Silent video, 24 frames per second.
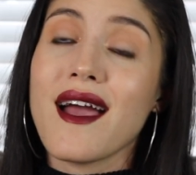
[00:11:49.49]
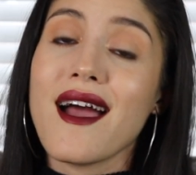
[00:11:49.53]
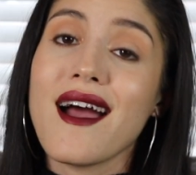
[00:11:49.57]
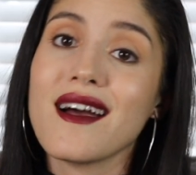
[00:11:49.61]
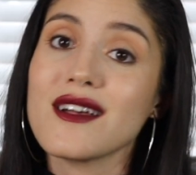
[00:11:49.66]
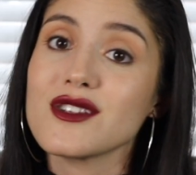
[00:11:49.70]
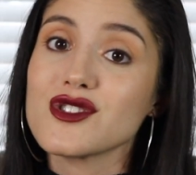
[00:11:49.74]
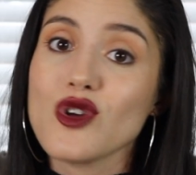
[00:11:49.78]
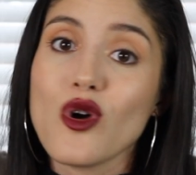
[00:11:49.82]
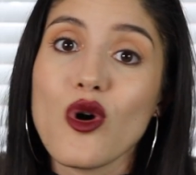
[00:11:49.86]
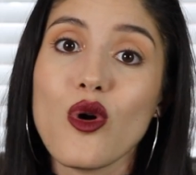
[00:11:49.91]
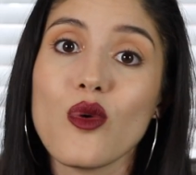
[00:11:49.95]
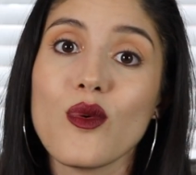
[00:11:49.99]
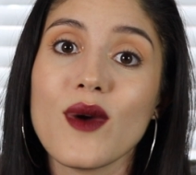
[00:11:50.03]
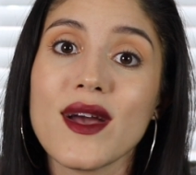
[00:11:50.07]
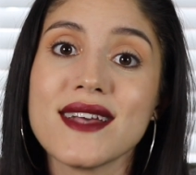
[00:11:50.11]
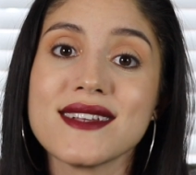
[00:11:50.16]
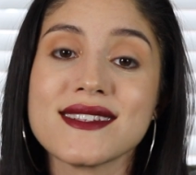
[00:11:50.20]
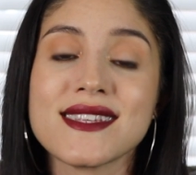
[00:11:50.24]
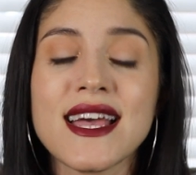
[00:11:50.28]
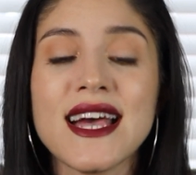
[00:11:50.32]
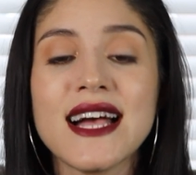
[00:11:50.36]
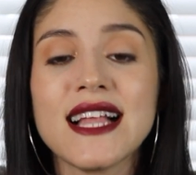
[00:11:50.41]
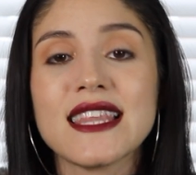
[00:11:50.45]
As
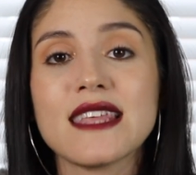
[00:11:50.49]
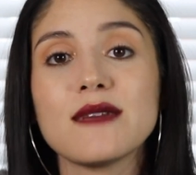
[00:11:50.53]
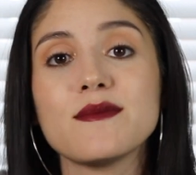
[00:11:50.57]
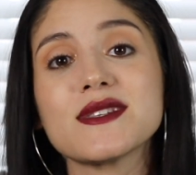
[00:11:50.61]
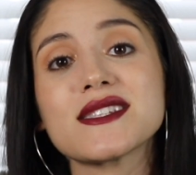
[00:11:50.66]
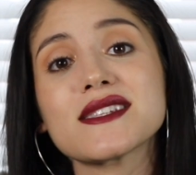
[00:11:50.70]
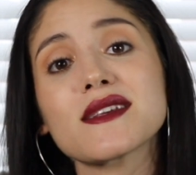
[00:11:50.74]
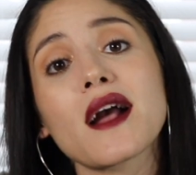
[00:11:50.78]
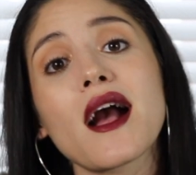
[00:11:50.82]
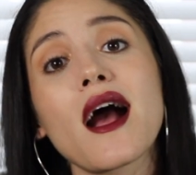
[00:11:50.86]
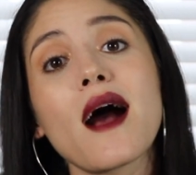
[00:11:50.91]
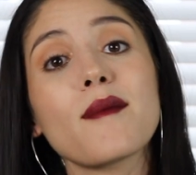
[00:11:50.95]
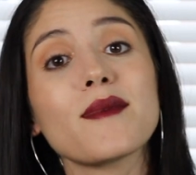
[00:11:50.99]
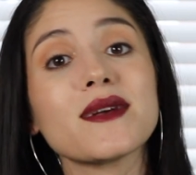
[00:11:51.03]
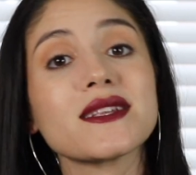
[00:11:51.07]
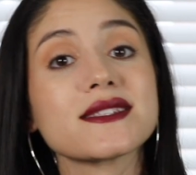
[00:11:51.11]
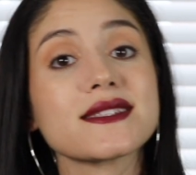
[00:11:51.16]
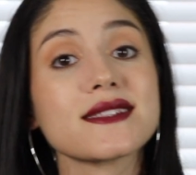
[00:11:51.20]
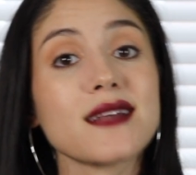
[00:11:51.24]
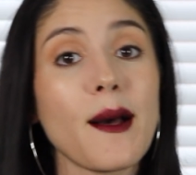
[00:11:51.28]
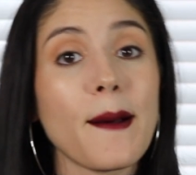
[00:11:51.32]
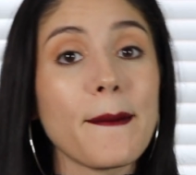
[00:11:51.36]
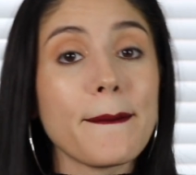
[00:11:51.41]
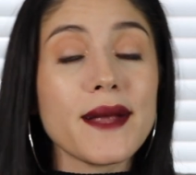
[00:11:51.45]
always, leave me some comments
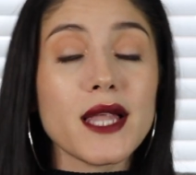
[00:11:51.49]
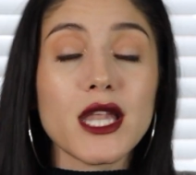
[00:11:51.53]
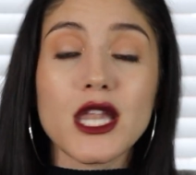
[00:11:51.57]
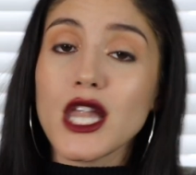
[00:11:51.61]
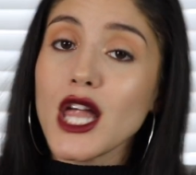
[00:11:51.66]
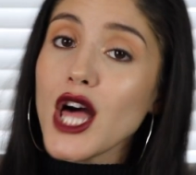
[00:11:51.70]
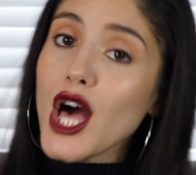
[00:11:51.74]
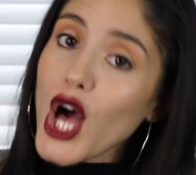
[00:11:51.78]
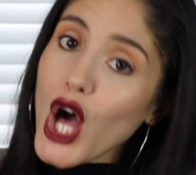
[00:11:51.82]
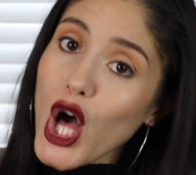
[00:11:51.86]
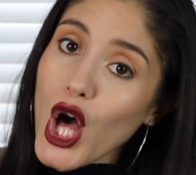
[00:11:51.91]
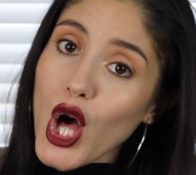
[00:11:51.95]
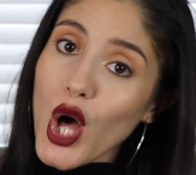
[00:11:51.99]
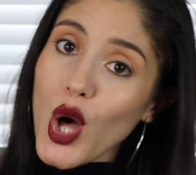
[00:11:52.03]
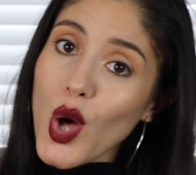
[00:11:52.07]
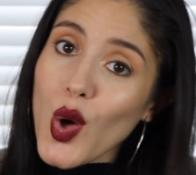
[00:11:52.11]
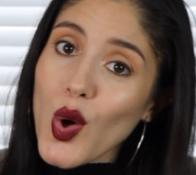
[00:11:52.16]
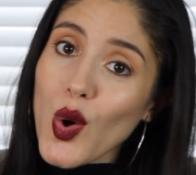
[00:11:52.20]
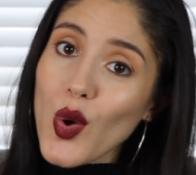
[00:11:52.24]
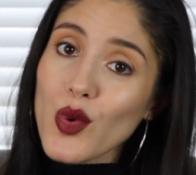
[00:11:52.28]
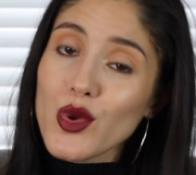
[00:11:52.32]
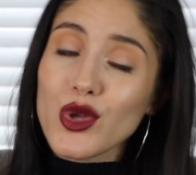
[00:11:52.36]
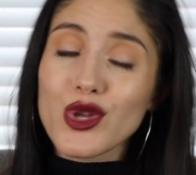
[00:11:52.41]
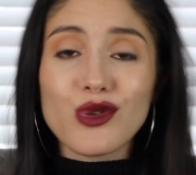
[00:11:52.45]
down
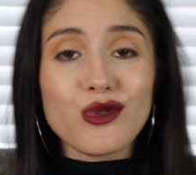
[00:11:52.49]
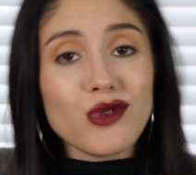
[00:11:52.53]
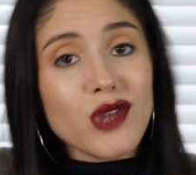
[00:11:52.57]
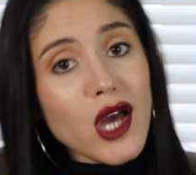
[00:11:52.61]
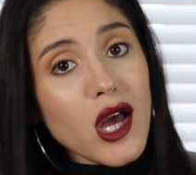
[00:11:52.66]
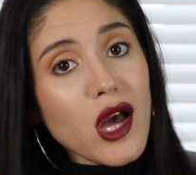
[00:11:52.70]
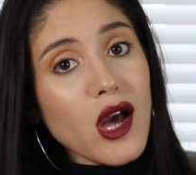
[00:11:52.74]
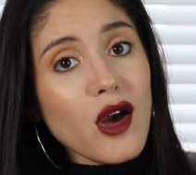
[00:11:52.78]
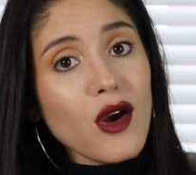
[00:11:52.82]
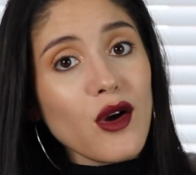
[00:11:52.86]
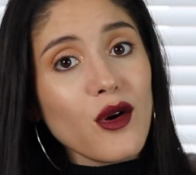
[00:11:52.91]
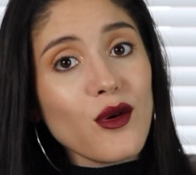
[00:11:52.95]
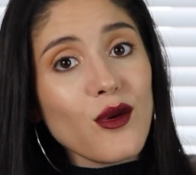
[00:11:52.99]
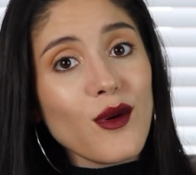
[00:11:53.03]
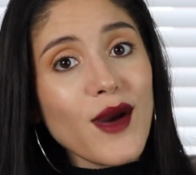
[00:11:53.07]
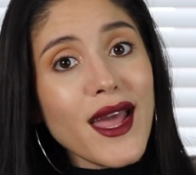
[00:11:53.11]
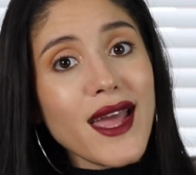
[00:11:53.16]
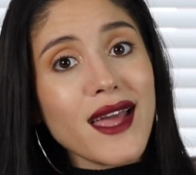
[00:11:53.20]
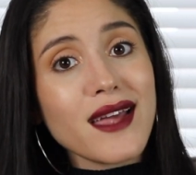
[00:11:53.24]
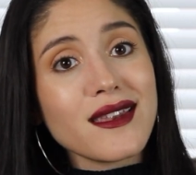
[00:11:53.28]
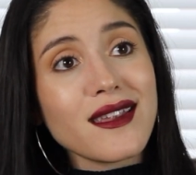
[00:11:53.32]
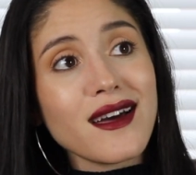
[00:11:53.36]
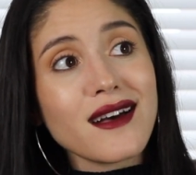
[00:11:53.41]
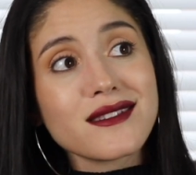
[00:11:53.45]
below, you know,
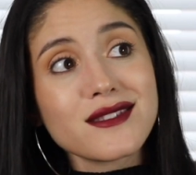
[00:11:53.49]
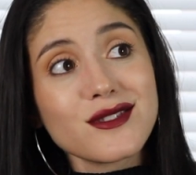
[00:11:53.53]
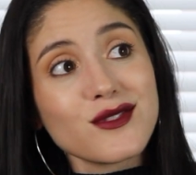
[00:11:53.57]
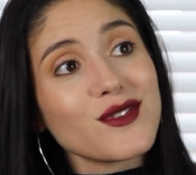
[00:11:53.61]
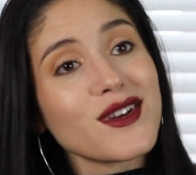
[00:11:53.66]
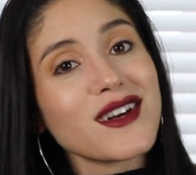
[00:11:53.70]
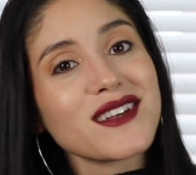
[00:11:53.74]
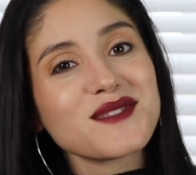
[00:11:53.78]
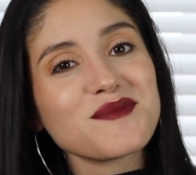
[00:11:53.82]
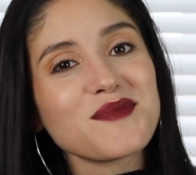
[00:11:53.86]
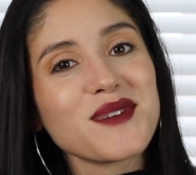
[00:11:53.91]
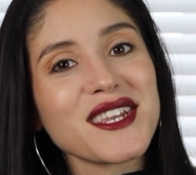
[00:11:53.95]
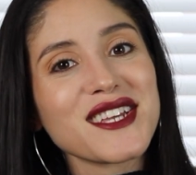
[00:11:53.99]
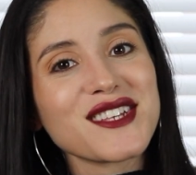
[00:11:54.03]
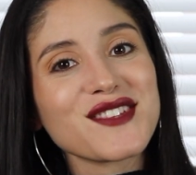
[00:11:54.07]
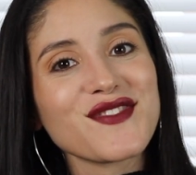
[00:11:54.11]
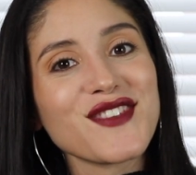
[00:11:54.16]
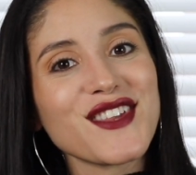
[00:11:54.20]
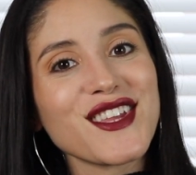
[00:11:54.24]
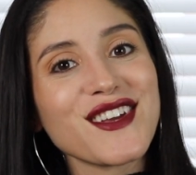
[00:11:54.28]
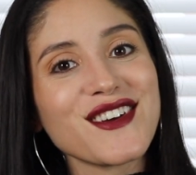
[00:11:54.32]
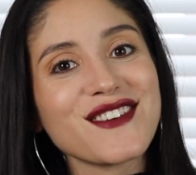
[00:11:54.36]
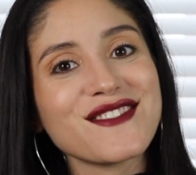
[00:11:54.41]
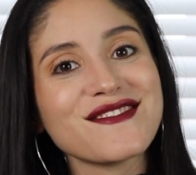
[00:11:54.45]
and I'll see you guys in my next
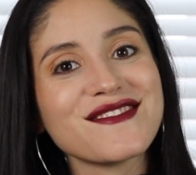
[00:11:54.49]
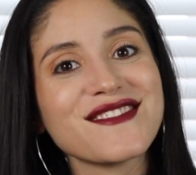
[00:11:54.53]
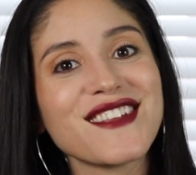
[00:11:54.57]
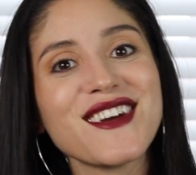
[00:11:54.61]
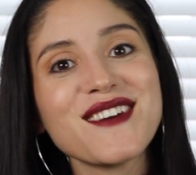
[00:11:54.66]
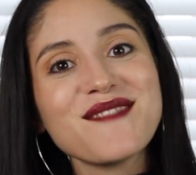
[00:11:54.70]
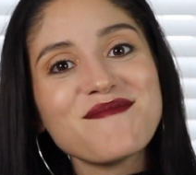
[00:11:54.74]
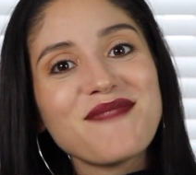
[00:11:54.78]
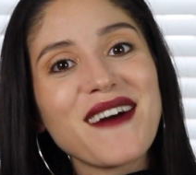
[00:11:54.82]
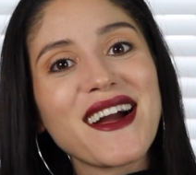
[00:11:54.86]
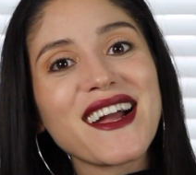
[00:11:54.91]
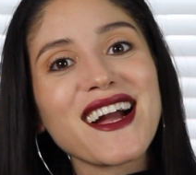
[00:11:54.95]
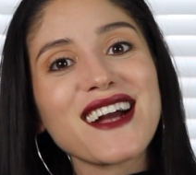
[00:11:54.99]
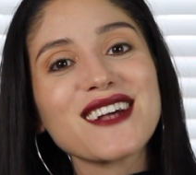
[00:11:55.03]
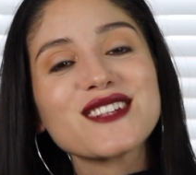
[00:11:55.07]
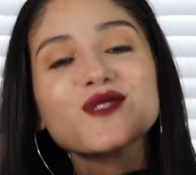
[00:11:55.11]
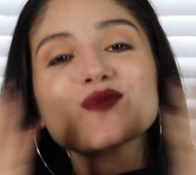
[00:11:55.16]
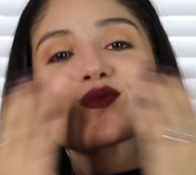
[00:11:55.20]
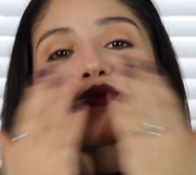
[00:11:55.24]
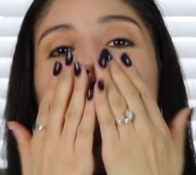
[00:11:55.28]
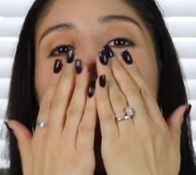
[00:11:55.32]
video. Bye, guys.